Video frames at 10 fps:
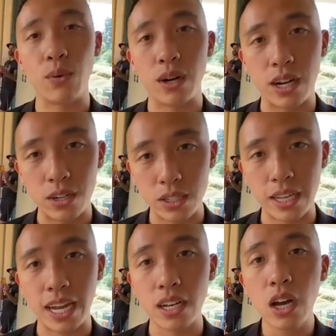We want to
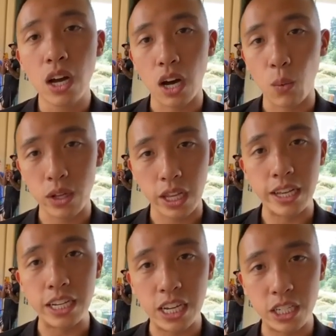understand what the
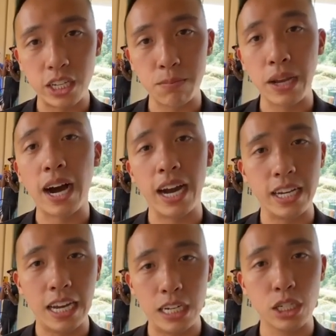lineage is
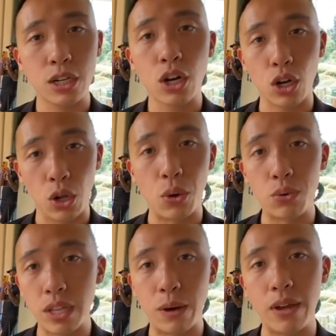behind each
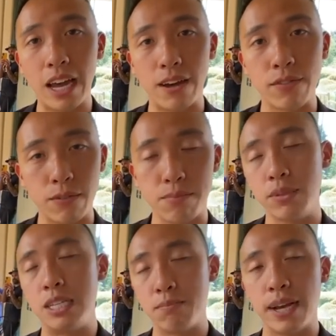clone that we have of
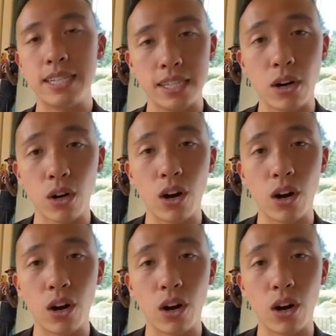these plants in our